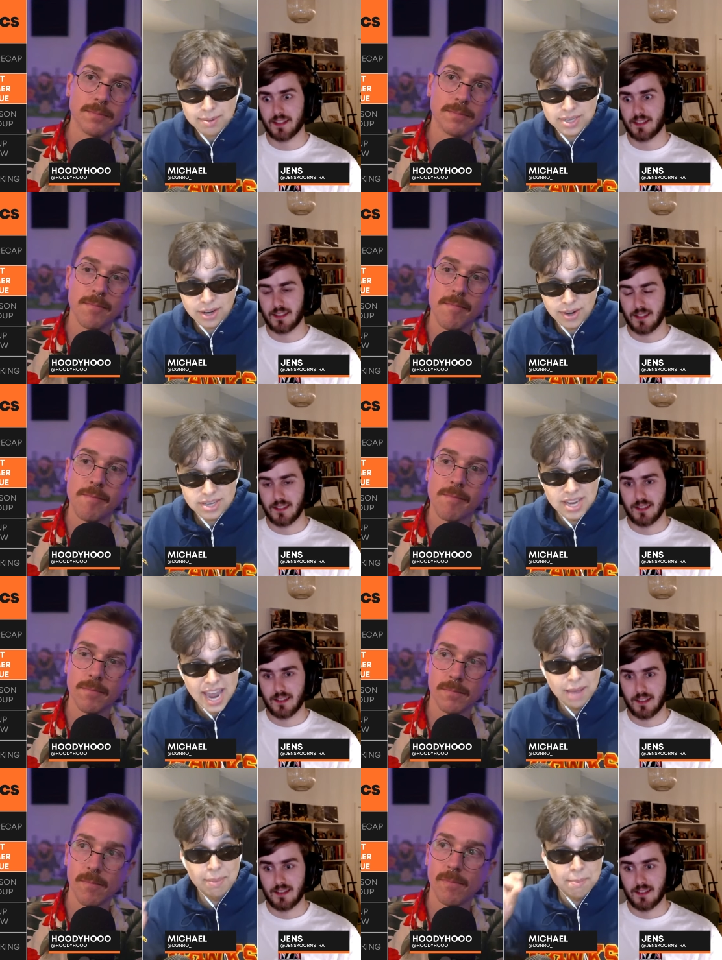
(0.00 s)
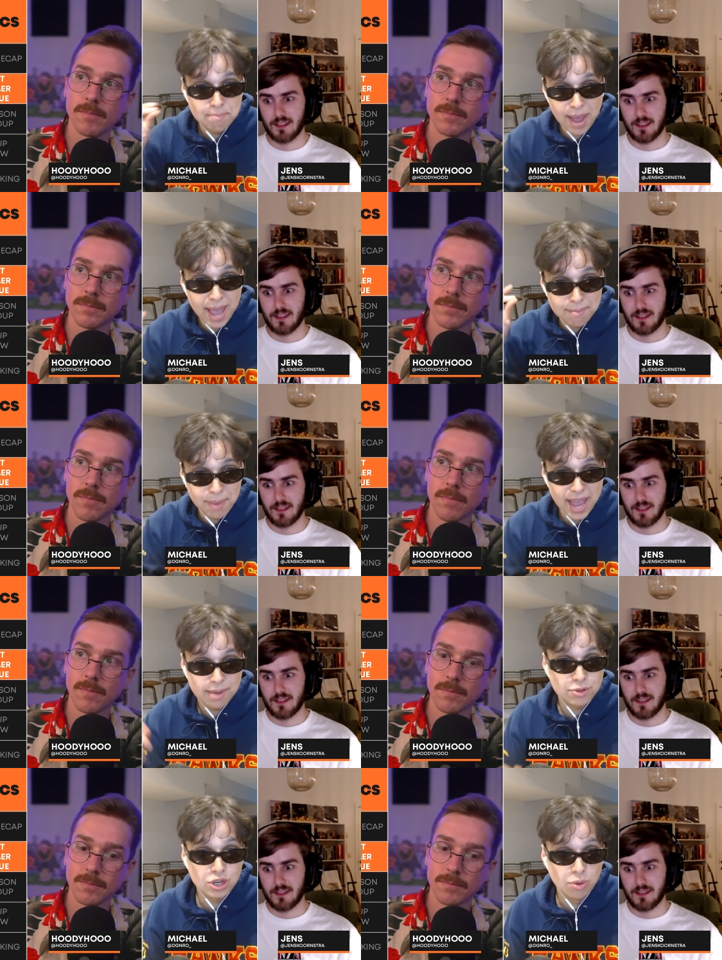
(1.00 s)
Speaker 1: game series, it could be bam,
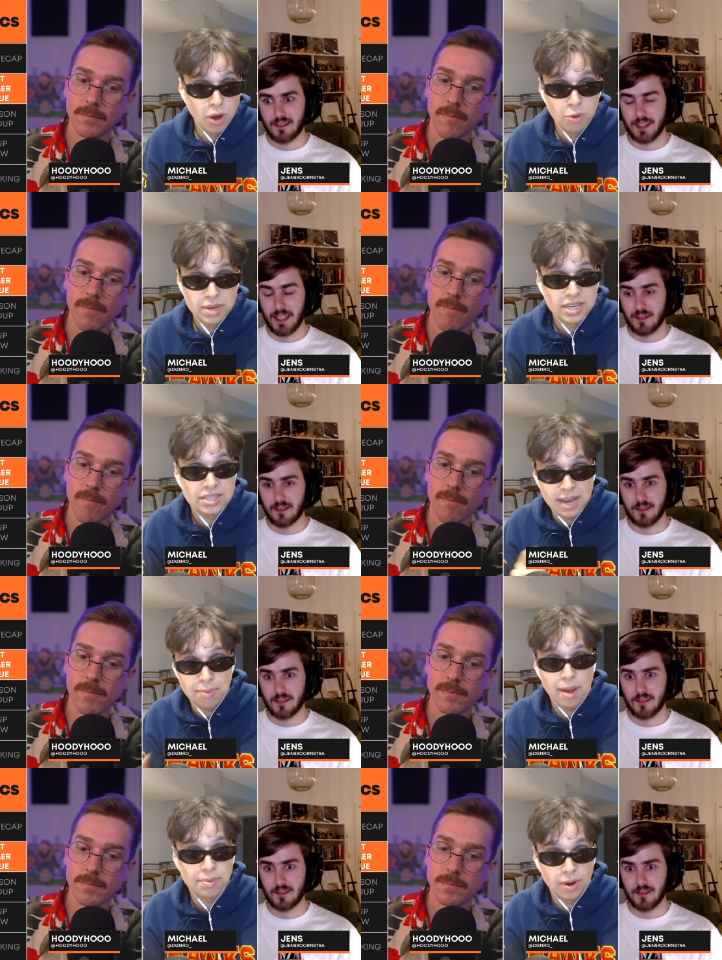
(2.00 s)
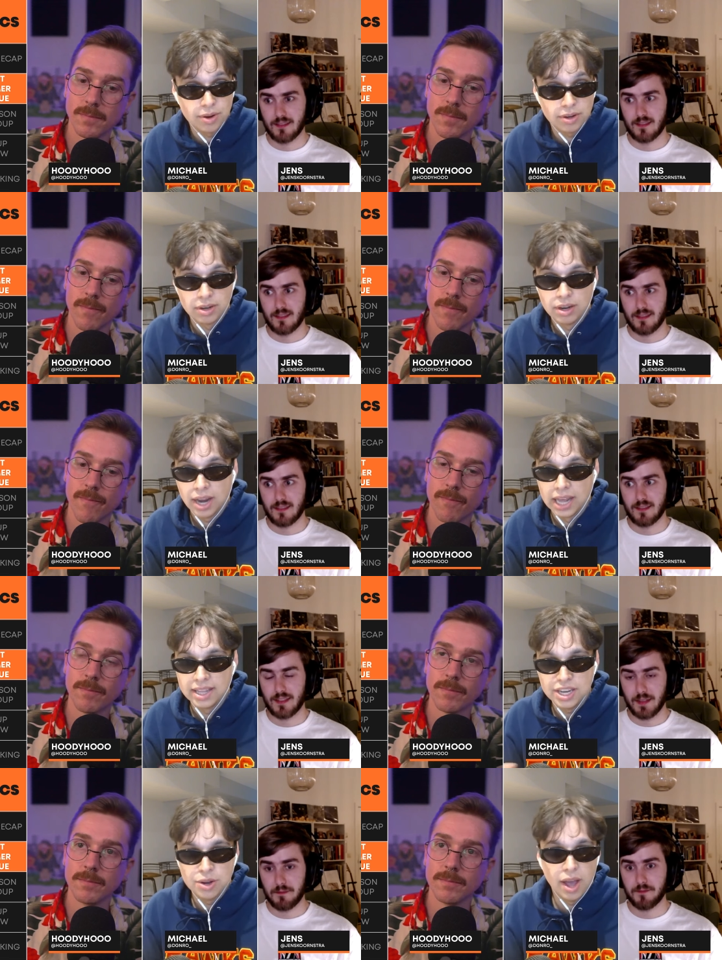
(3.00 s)
bam, 2 0 because they prepped harder.
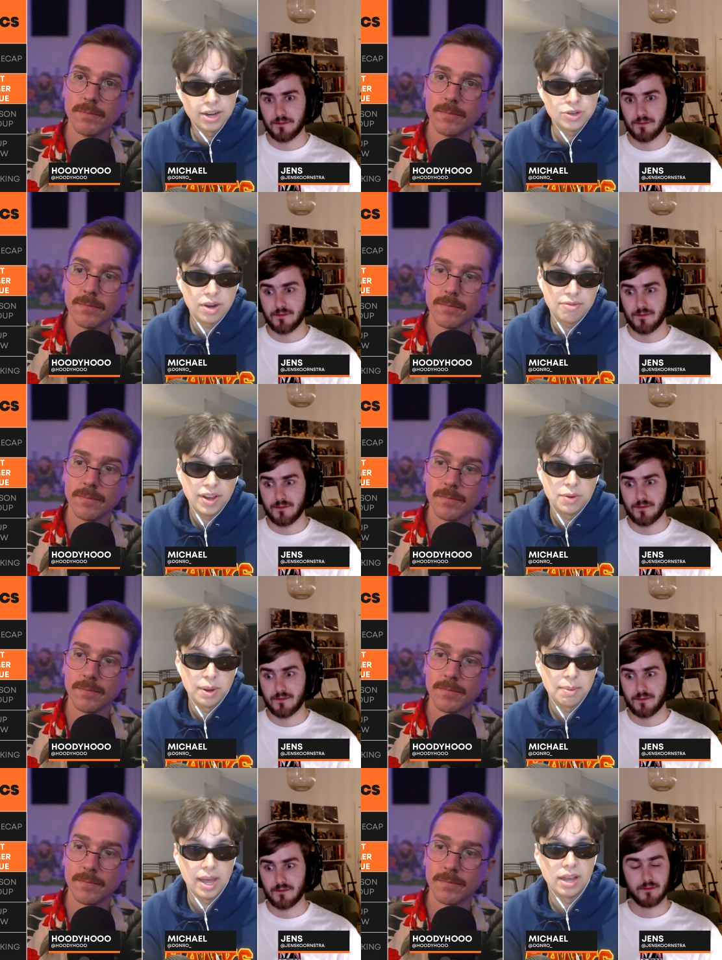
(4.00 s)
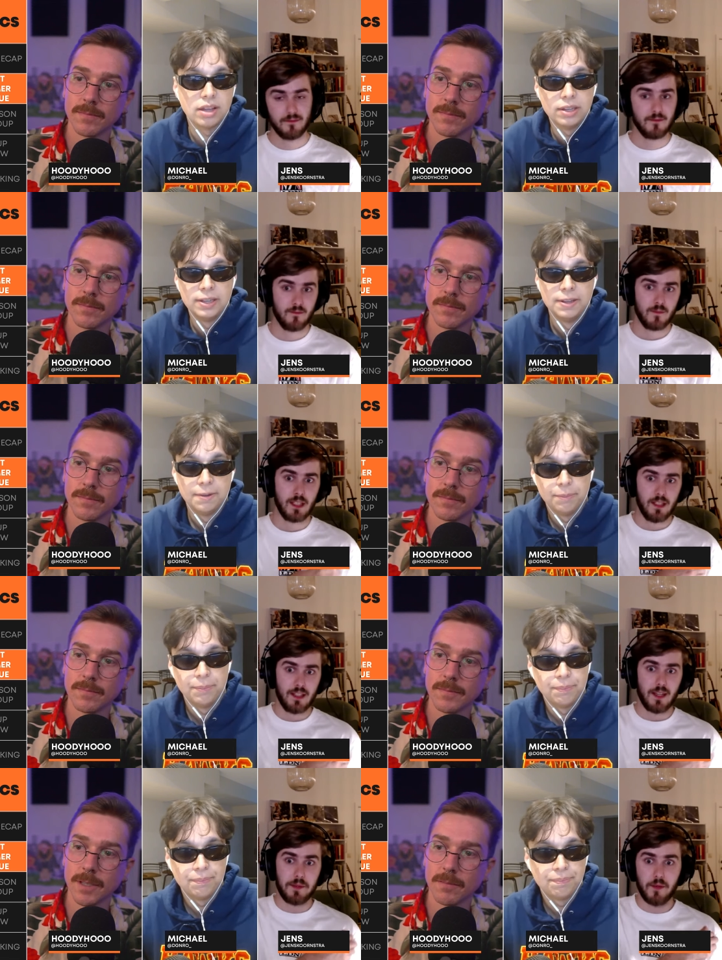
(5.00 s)
And then you got to try to fight your way back.
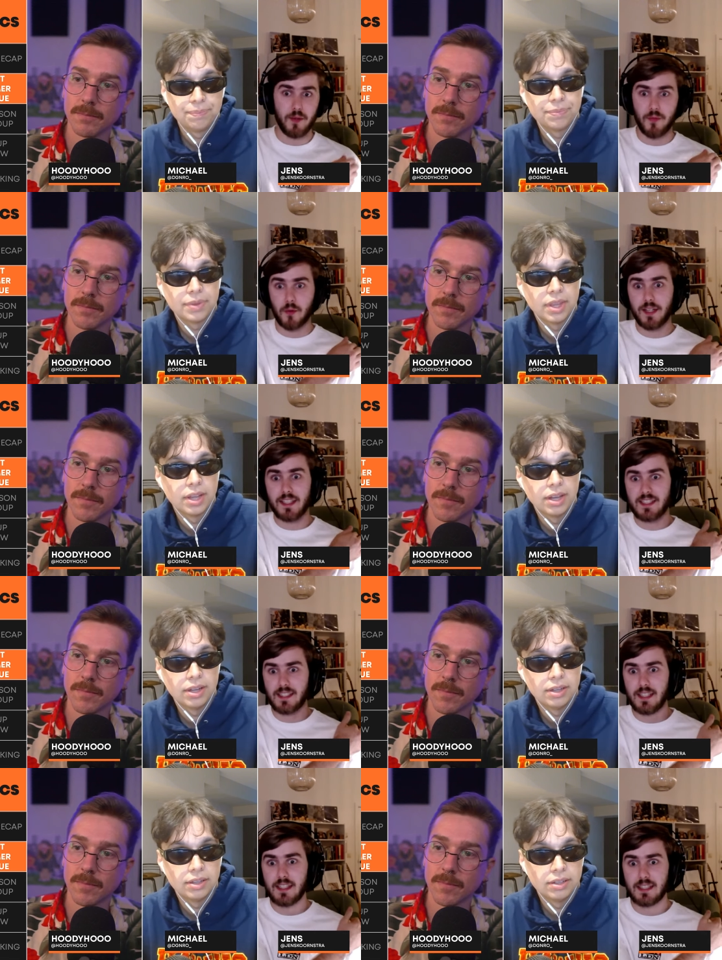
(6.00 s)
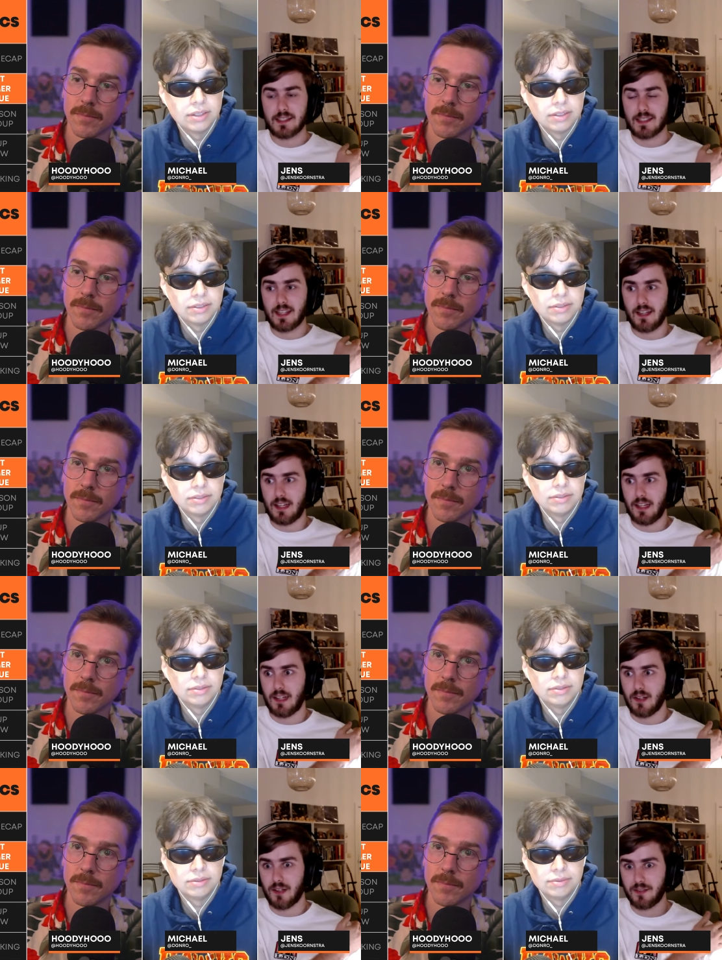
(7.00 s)
Speaker 2: I mean, we've already seen it
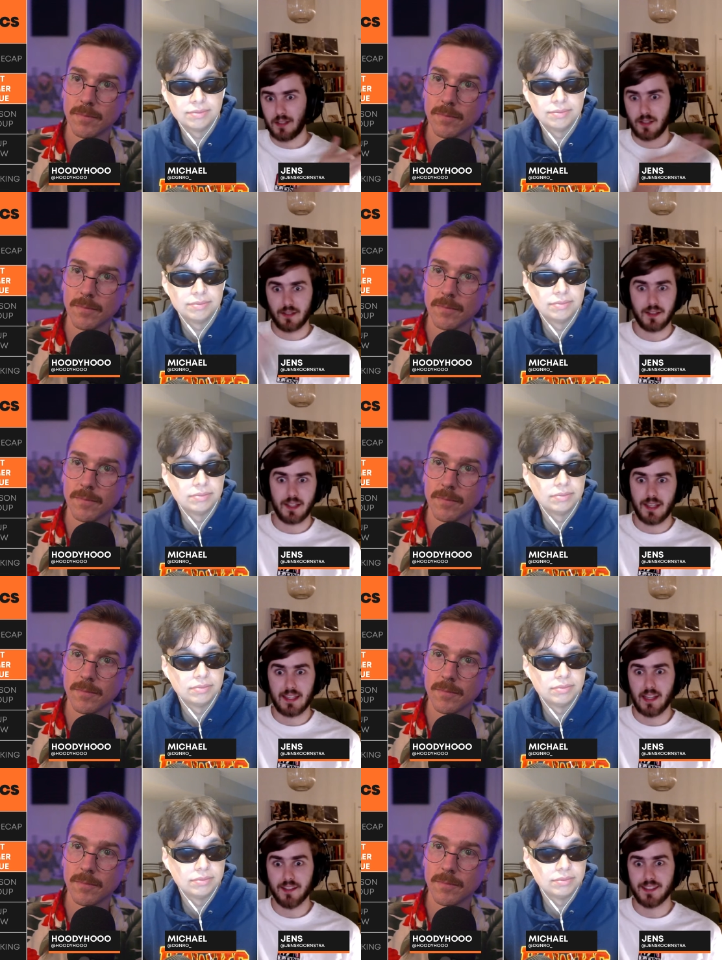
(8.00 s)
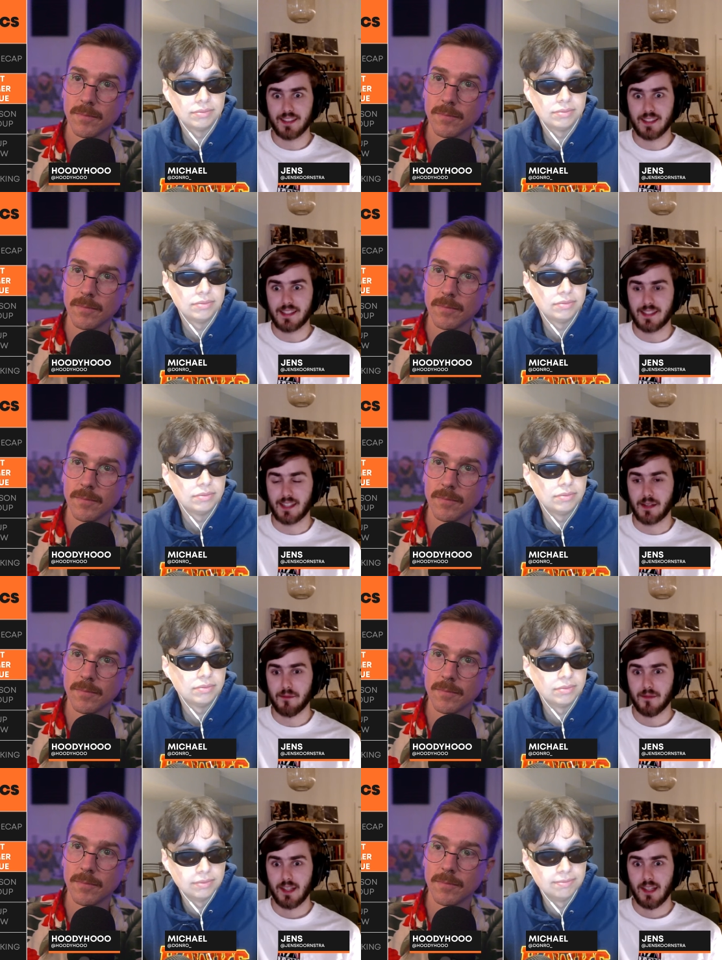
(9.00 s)
uh, in London this
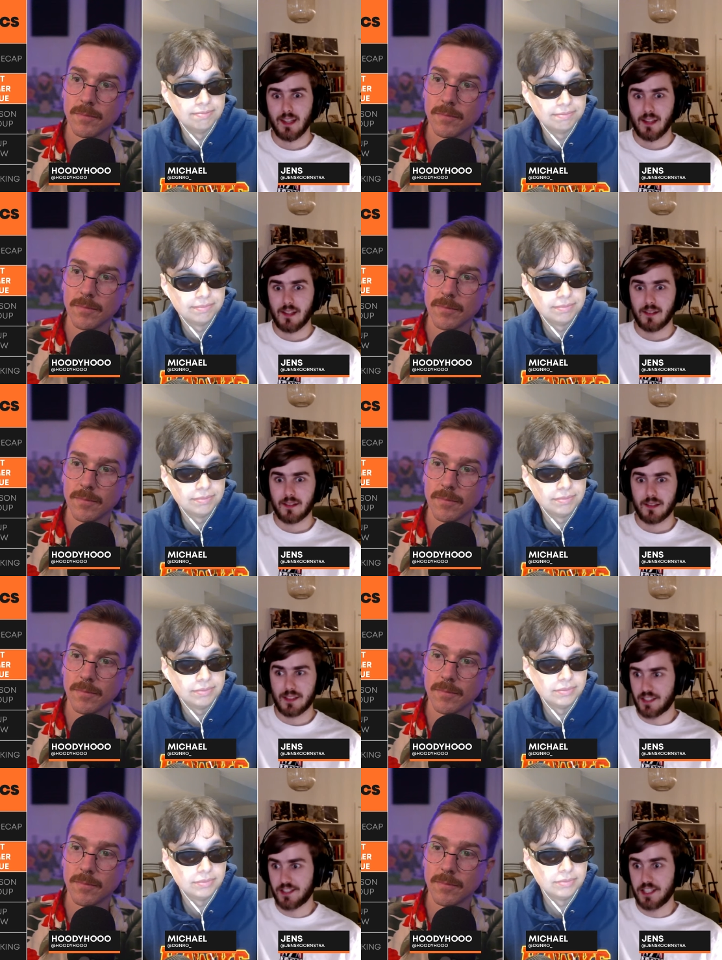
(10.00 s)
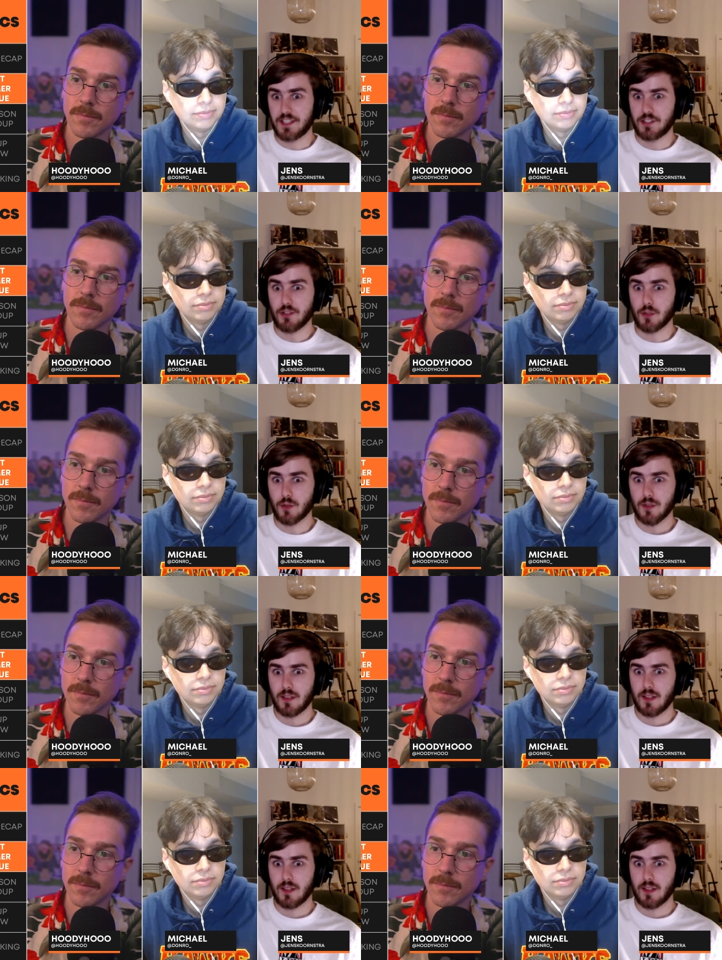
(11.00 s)
time, mm-hmm. G2